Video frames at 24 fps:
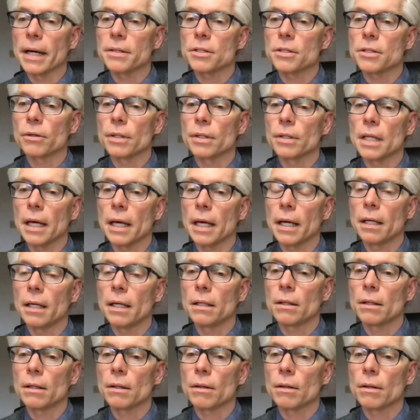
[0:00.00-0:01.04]
during the
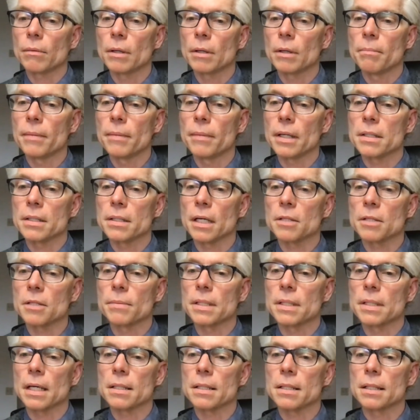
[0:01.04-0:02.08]
8-3 assessment
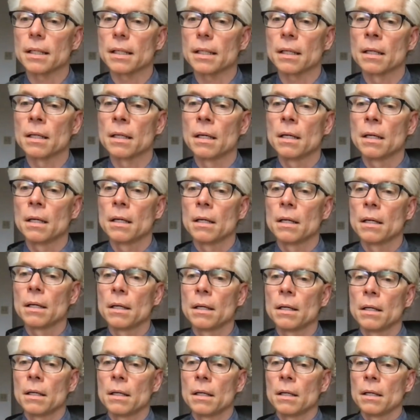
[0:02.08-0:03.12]
testing?
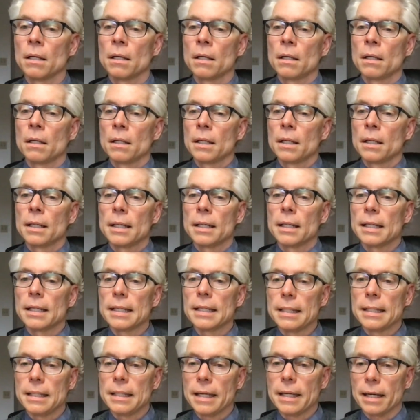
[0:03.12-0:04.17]

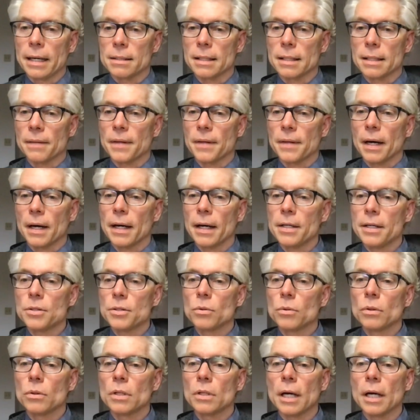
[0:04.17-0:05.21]
Yes, at the high
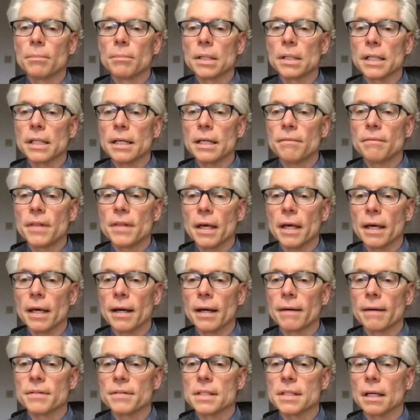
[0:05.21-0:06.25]
school, I believe they have
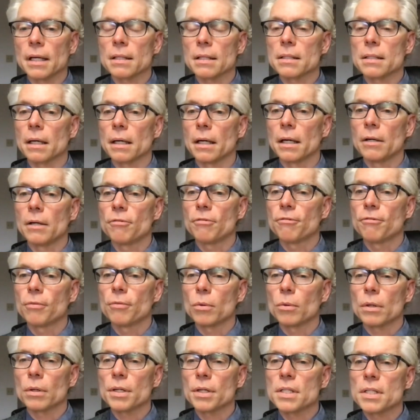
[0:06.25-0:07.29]
set aside
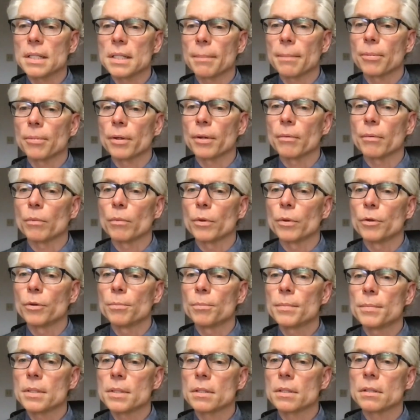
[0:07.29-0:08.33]
4 separate
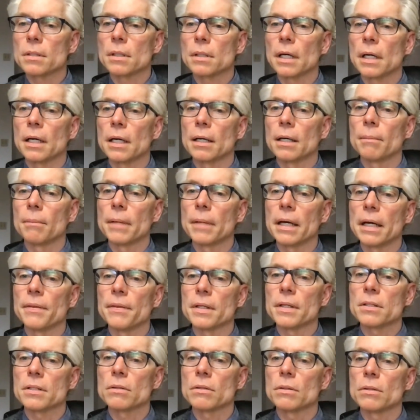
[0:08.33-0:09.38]
rooms, and that
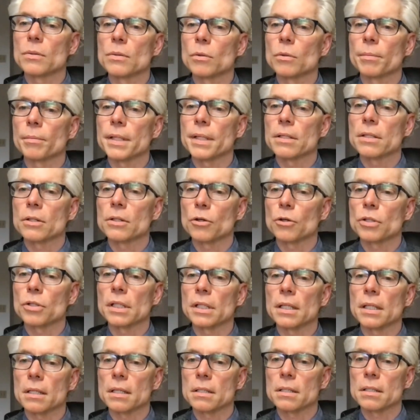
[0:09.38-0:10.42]
students will be socially
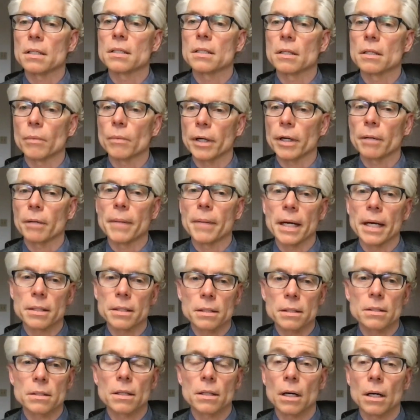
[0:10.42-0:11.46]
distanced and wearing masks.
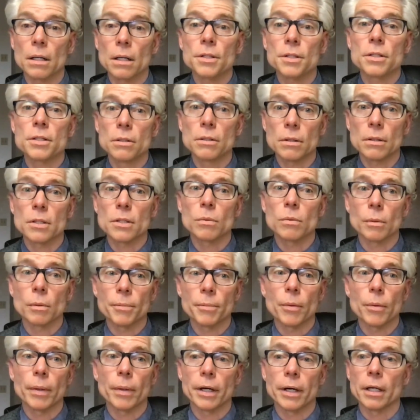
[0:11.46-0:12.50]
All students will be
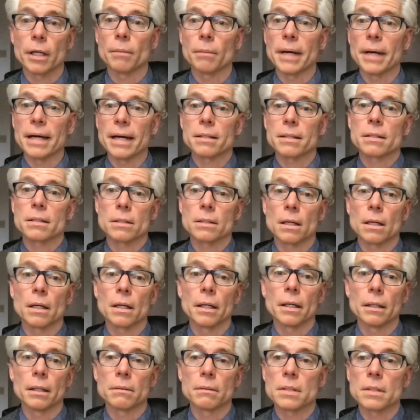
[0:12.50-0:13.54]
wearing masks on
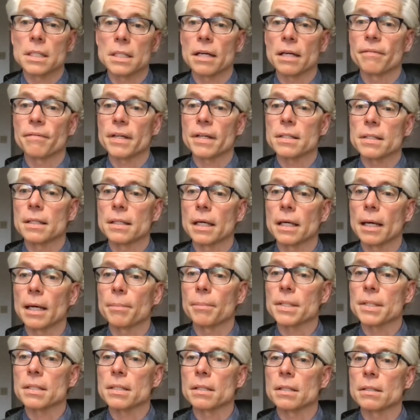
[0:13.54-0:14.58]
CFSD
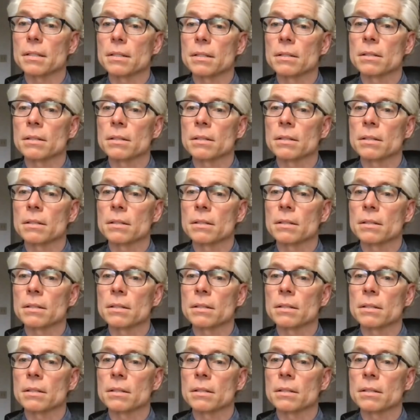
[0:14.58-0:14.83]
campuses